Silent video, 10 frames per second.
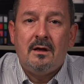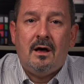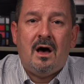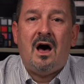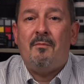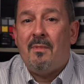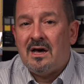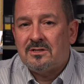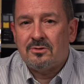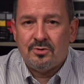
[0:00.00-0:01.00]

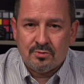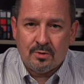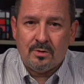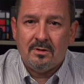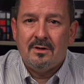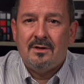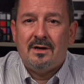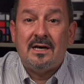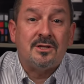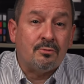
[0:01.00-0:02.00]
Hamas control
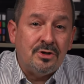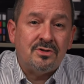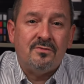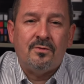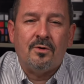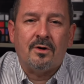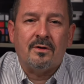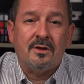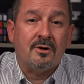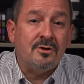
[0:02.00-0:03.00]
as a reason for
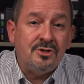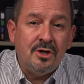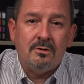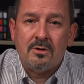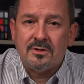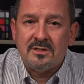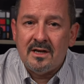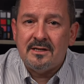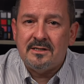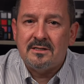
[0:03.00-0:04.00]
their continued
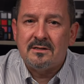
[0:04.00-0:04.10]
hostilities.